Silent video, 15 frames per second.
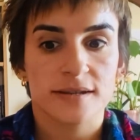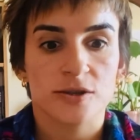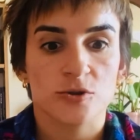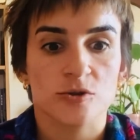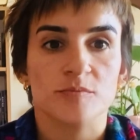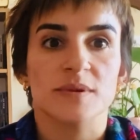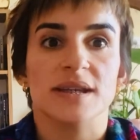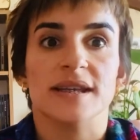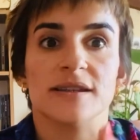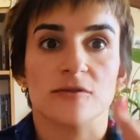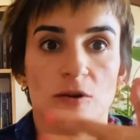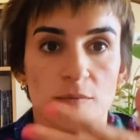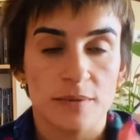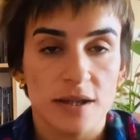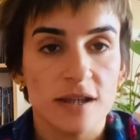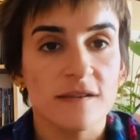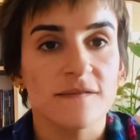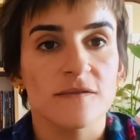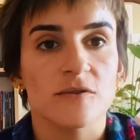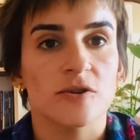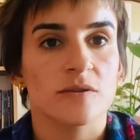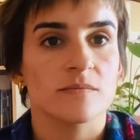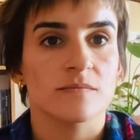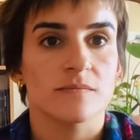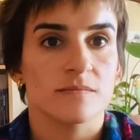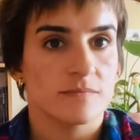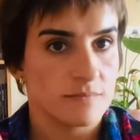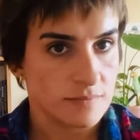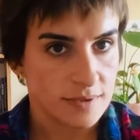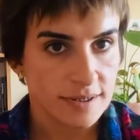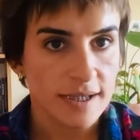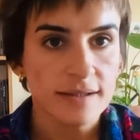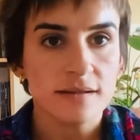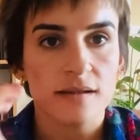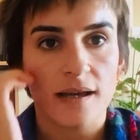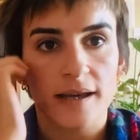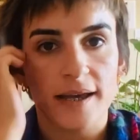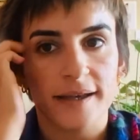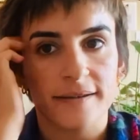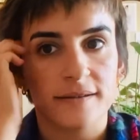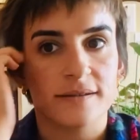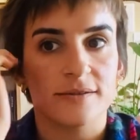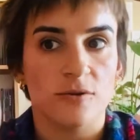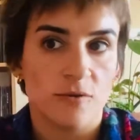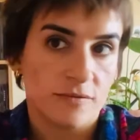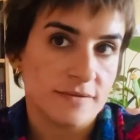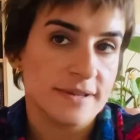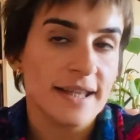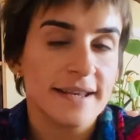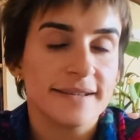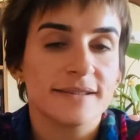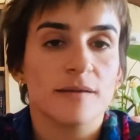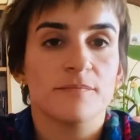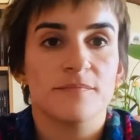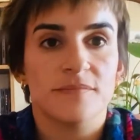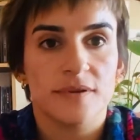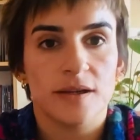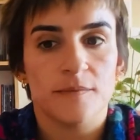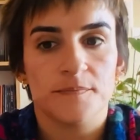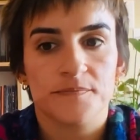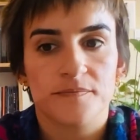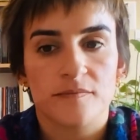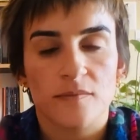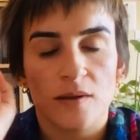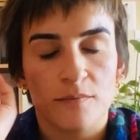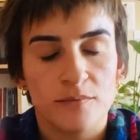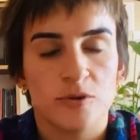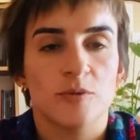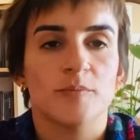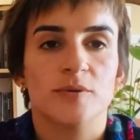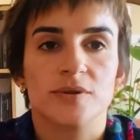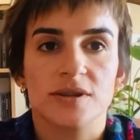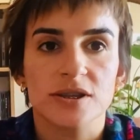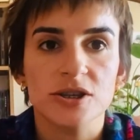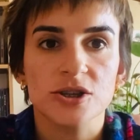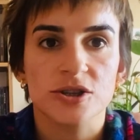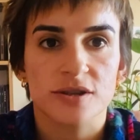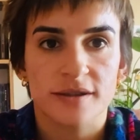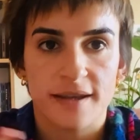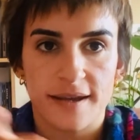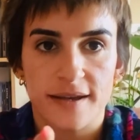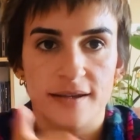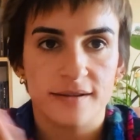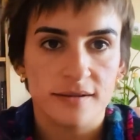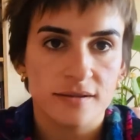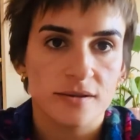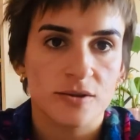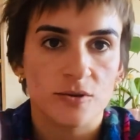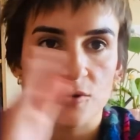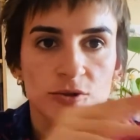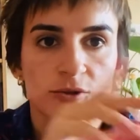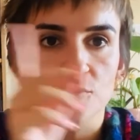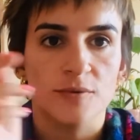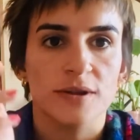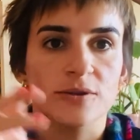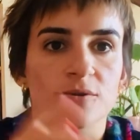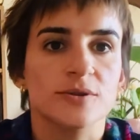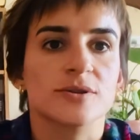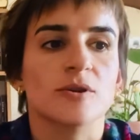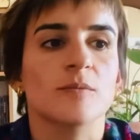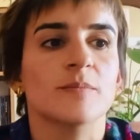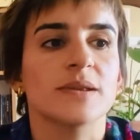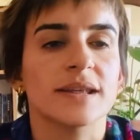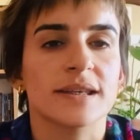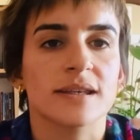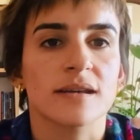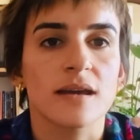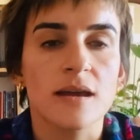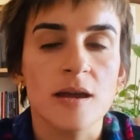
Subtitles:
should be in oblique form, right? And there is a preposition here, so you will use oblique.